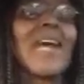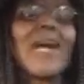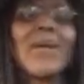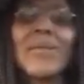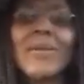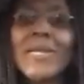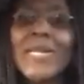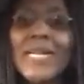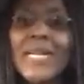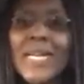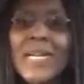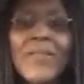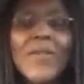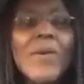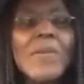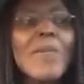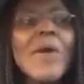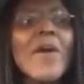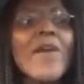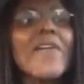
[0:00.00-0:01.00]
I want to give
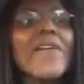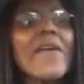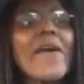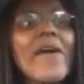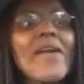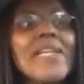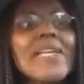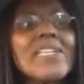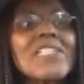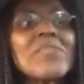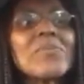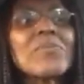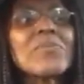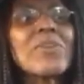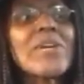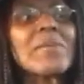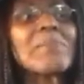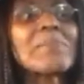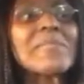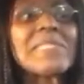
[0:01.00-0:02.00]
Omarion his
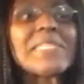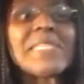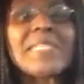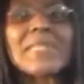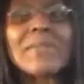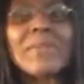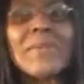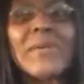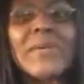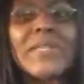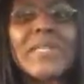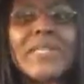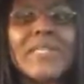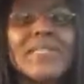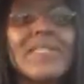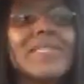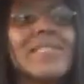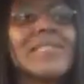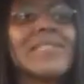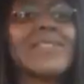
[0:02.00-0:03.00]
preps this
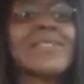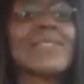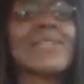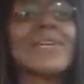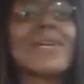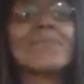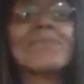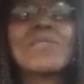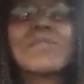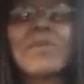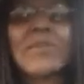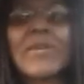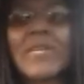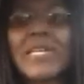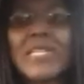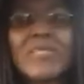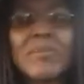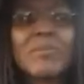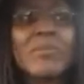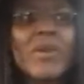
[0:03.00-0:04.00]
morning. I'm sorry,
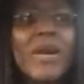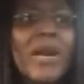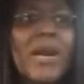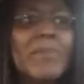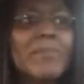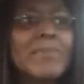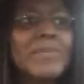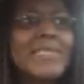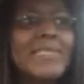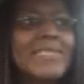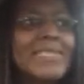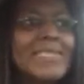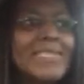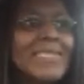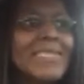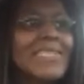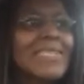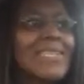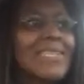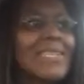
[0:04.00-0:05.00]
his props.
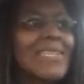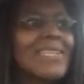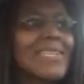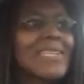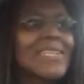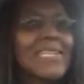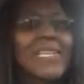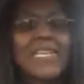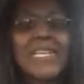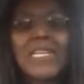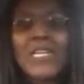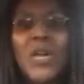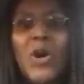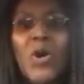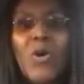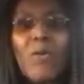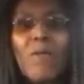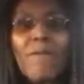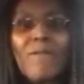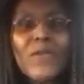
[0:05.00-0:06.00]
Getting
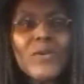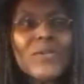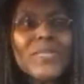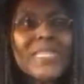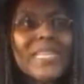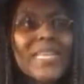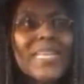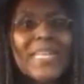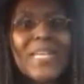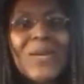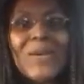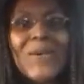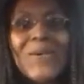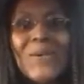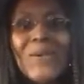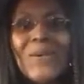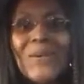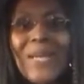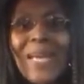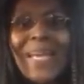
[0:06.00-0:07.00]
old, folks, getting
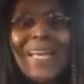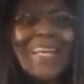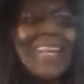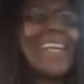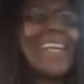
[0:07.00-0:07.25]
old.